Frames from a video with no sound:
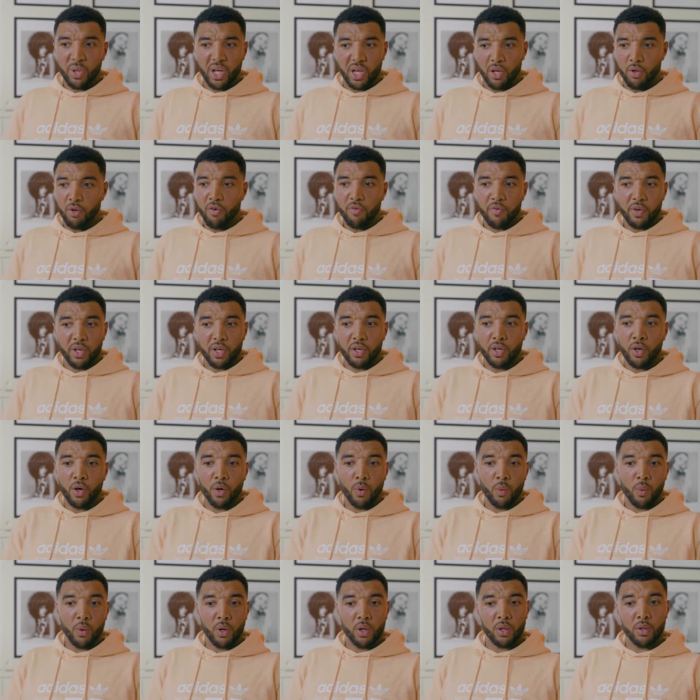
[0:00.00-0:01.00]
and nothing.
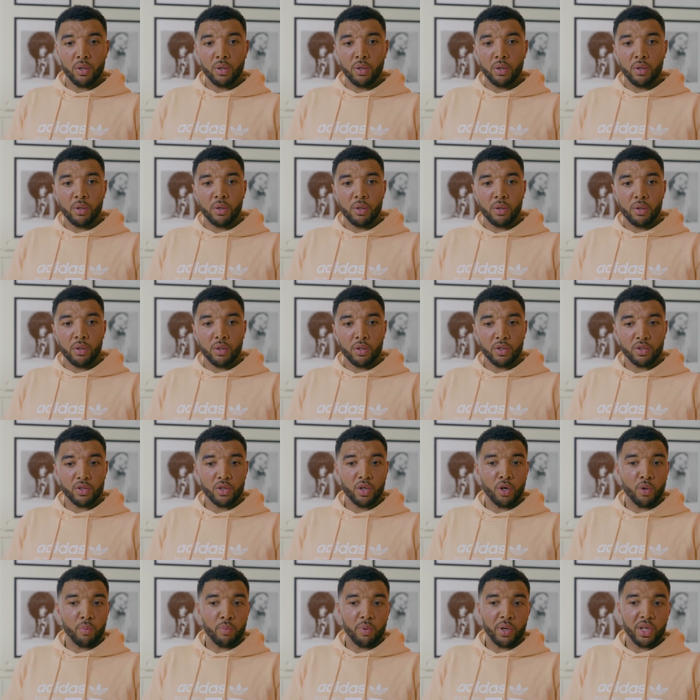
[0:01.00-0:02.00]
No one,
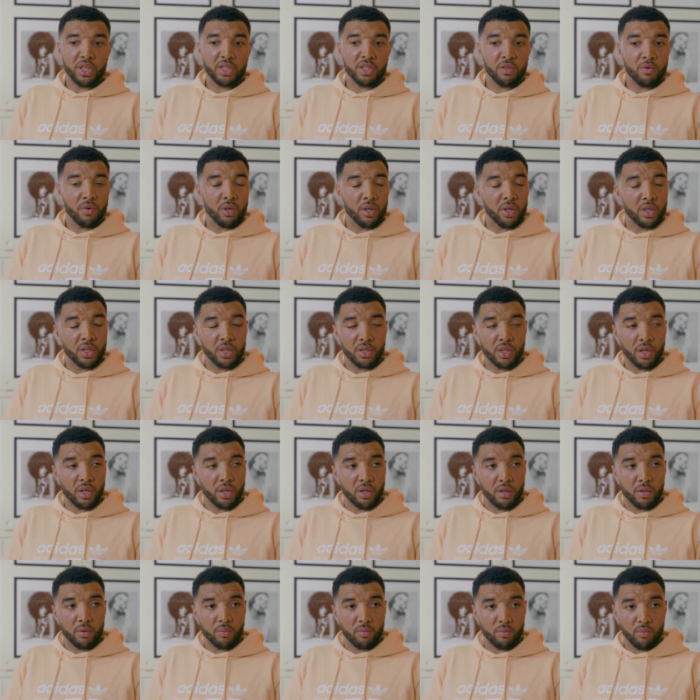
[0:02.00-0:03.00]
there's no pressure on the
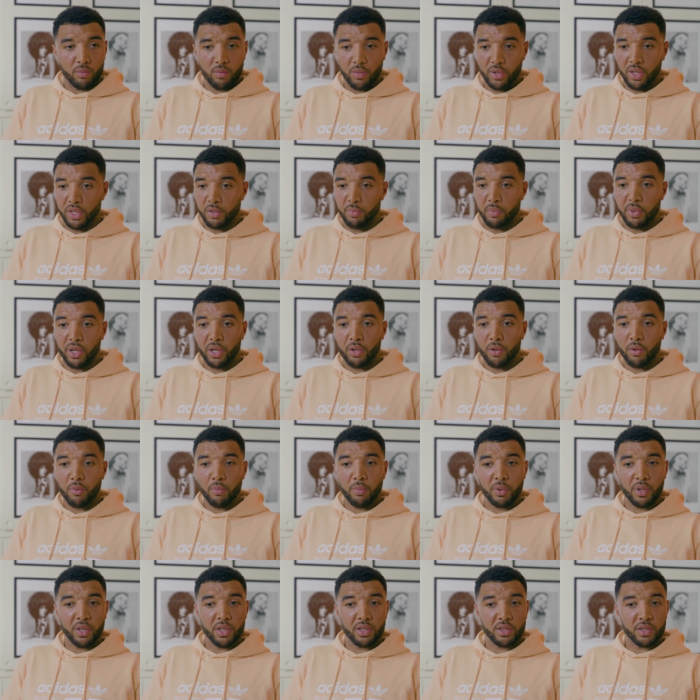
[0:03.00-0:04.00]
on these big
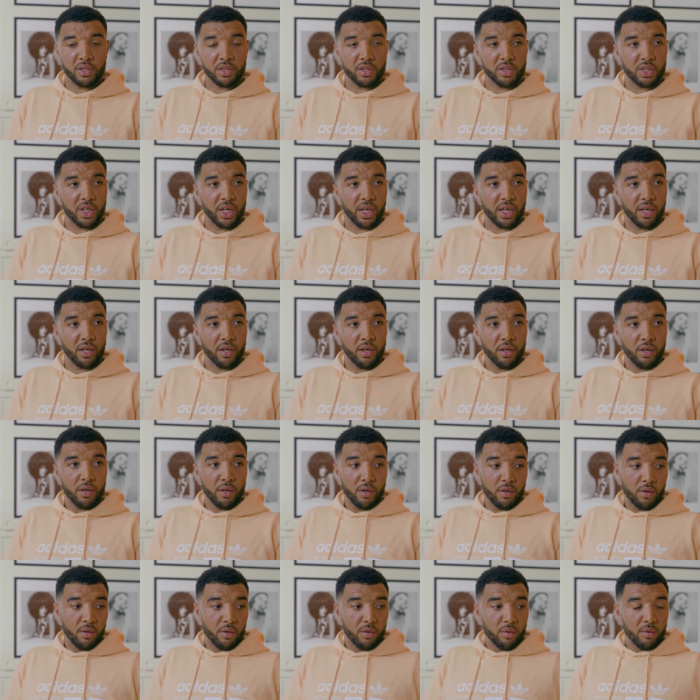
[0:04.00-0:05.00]
companies to say,
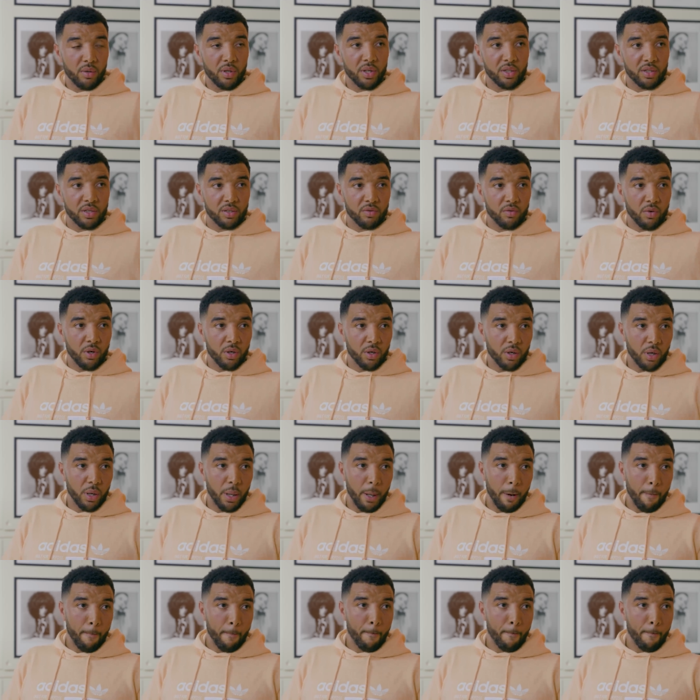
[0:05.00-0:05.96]
this is wrong.